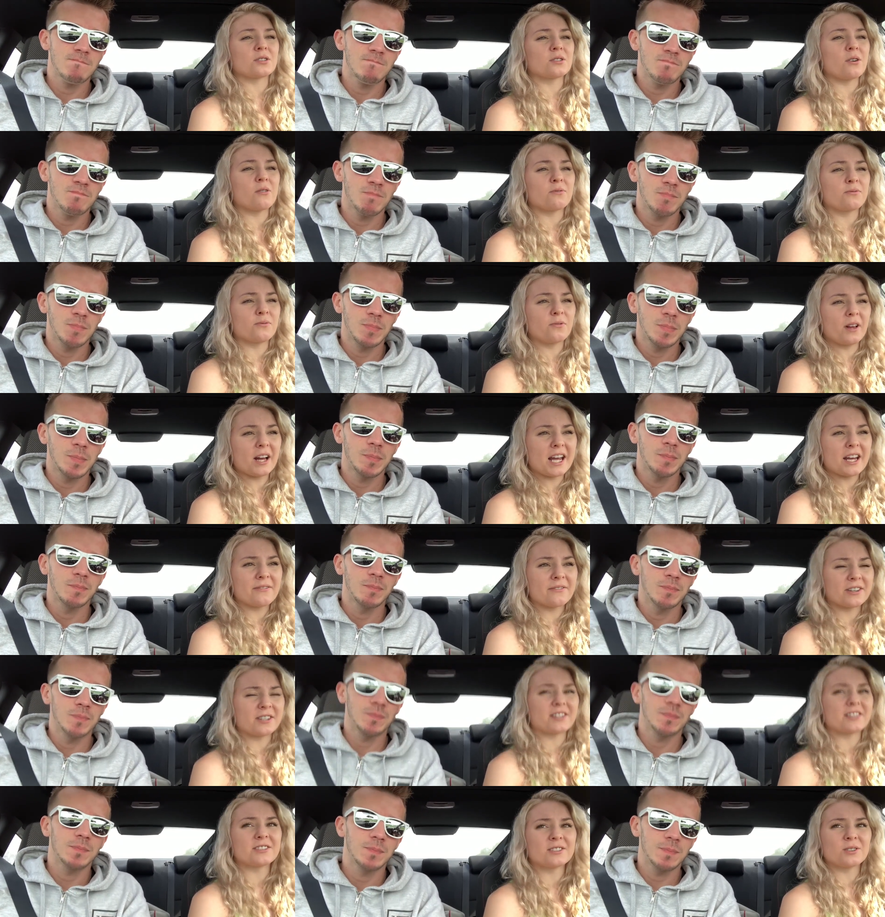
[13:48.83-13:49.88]
Speaker 1: no
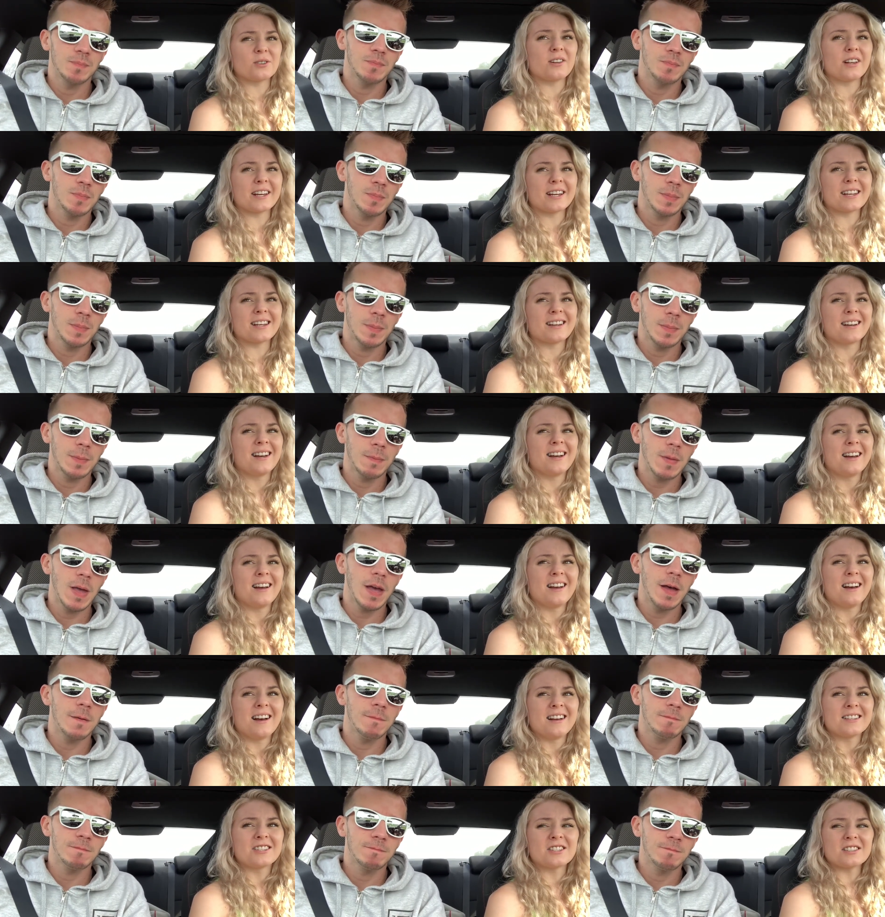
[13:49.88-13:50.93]
flavor. So like
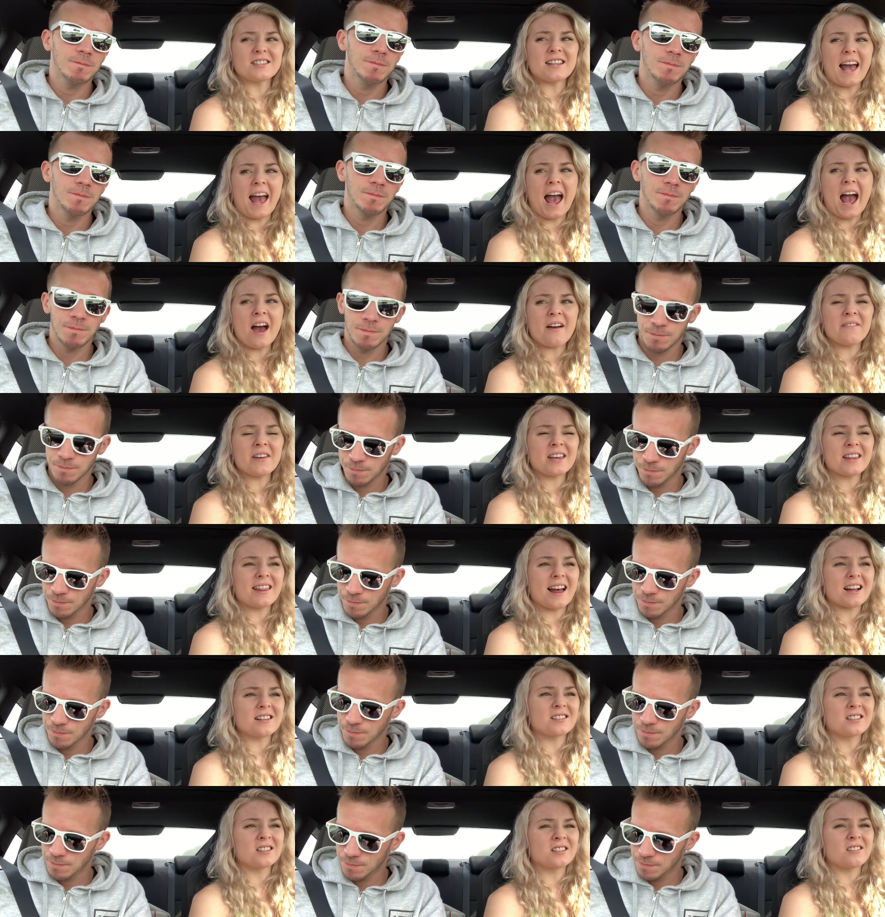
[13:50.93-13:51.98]
yeah, just having
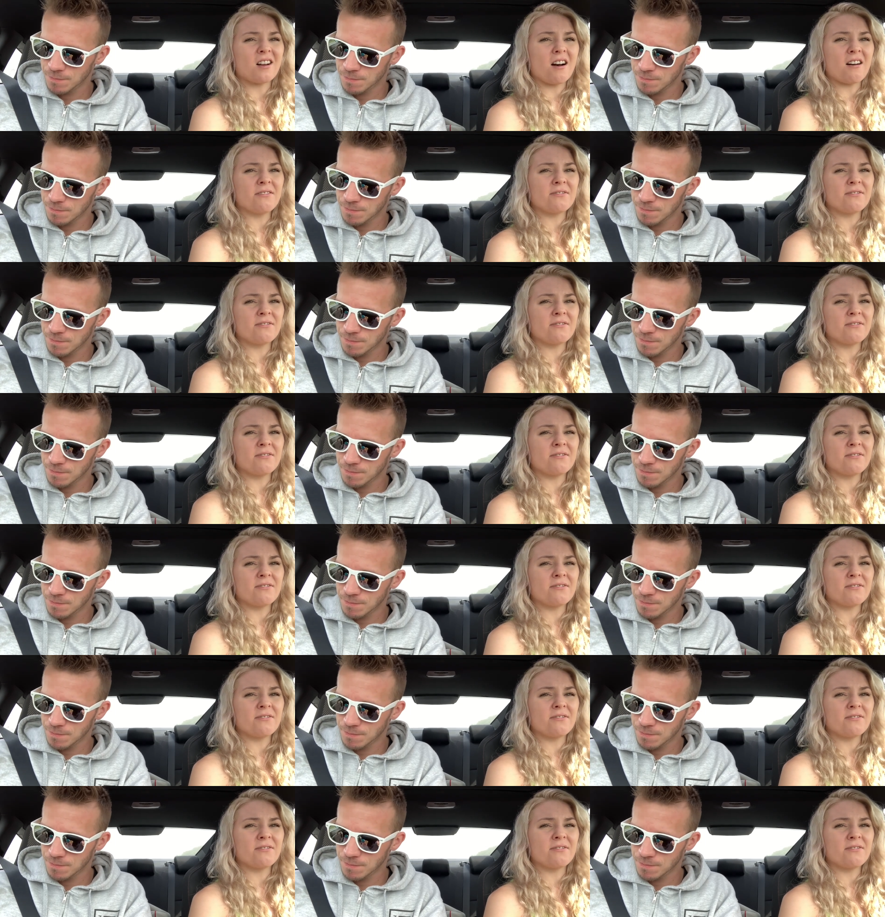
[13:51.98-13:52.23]
that stuff